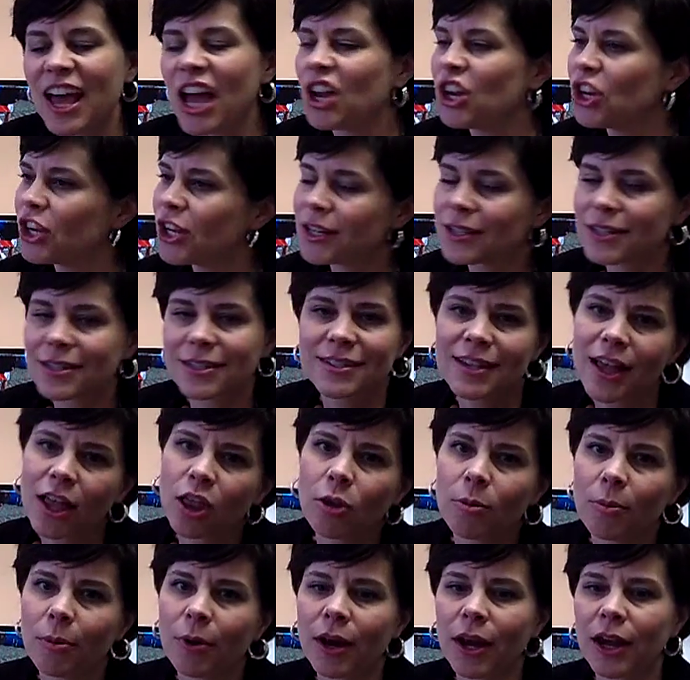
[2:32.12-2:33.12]
And you get to
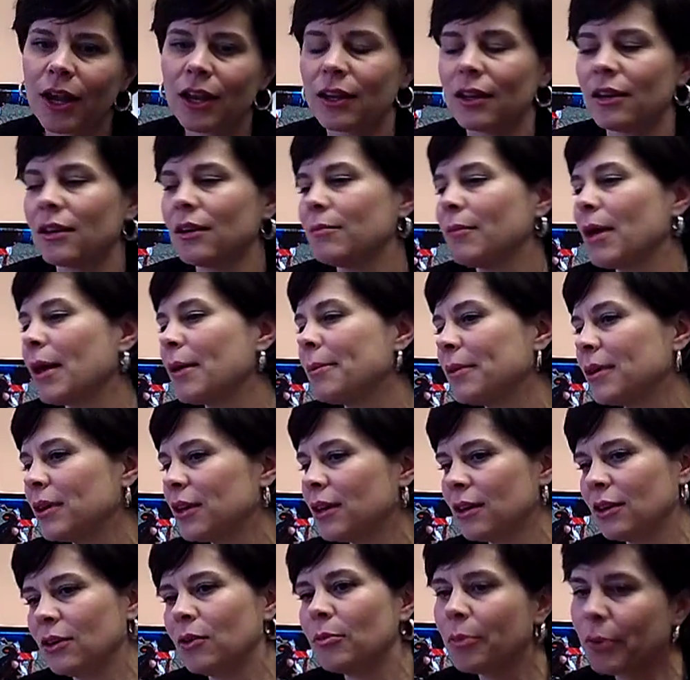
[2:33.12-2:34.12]
celebrate, and maybe
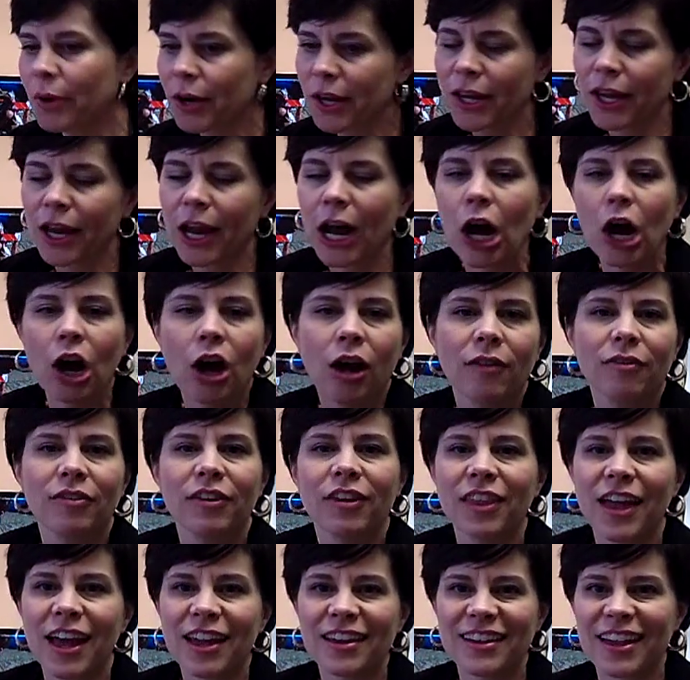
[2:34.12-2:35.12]
you bring in
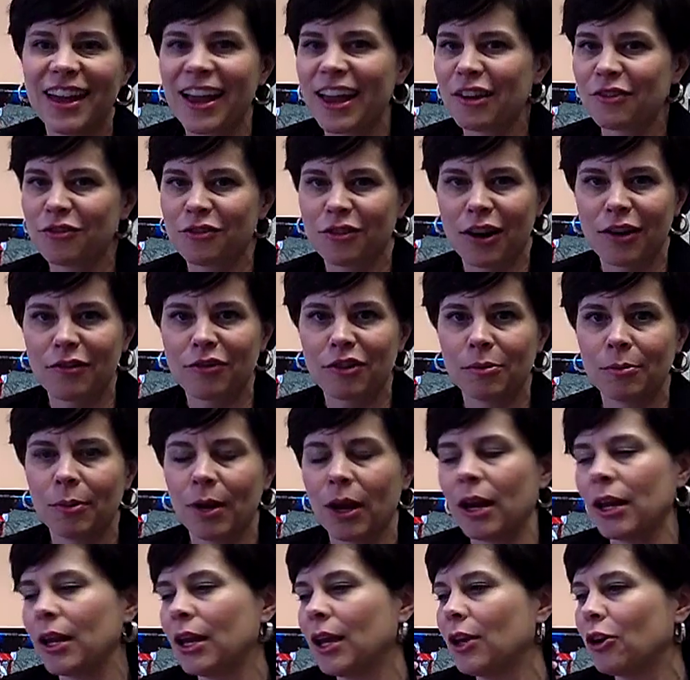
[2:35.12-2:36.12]
coffee that day for
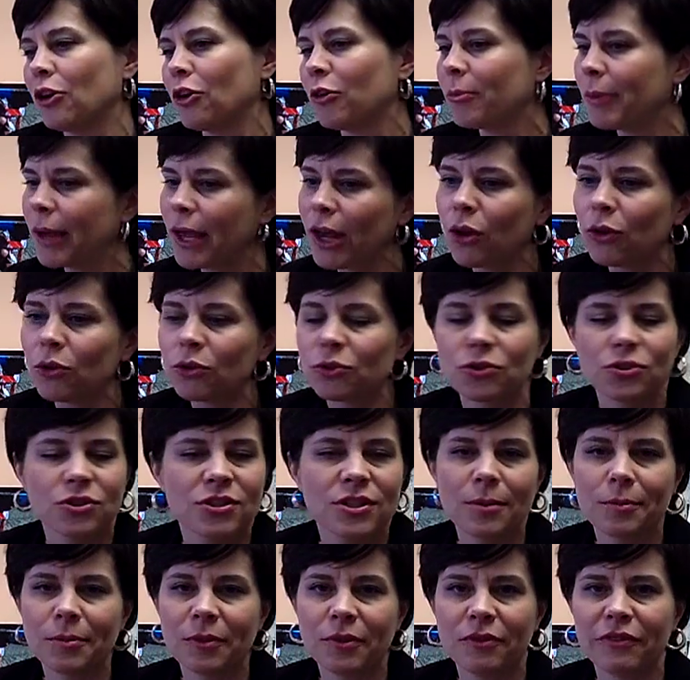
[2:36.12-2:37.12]
everybody or bagels or
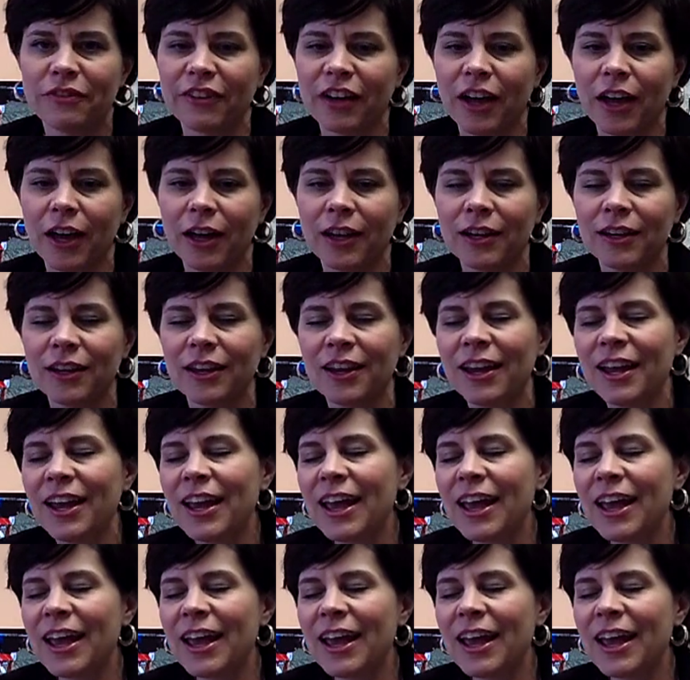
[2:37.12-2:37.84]
something fun.